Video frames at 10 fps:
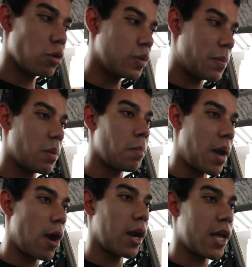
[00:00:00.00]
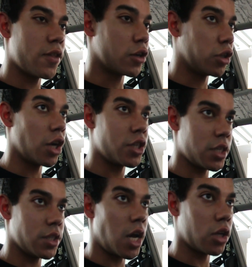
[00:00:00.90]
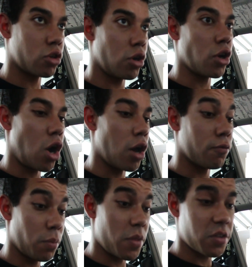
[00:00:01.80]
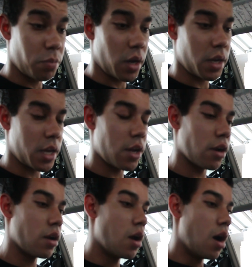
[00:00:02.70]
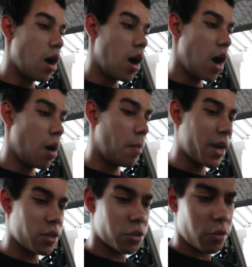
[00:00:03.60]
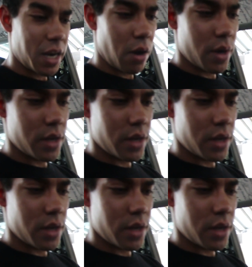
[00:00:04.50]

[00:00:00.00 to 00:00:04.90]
no dip in power. The clutch is not turning on from this button here. My concern right now